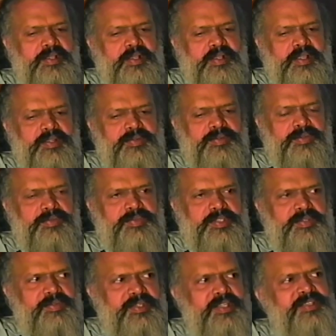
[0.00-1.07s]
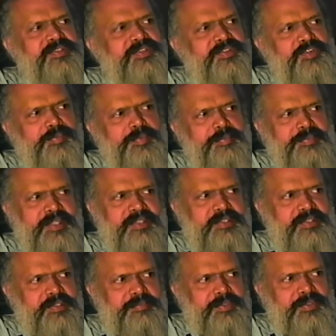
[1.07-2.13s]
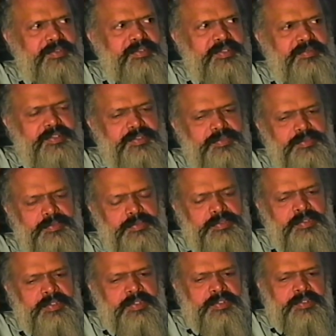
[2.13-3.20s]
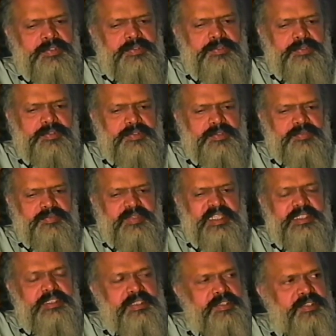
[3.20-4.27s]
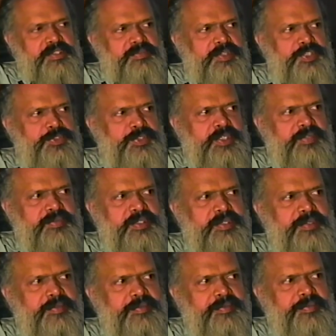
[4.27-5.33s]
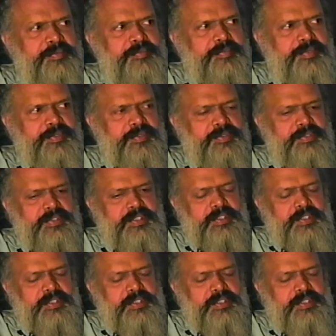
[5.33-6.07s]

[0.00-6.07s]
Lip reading: I could do without any sort of compromises because there was no sort of restrictions whatsoever. Because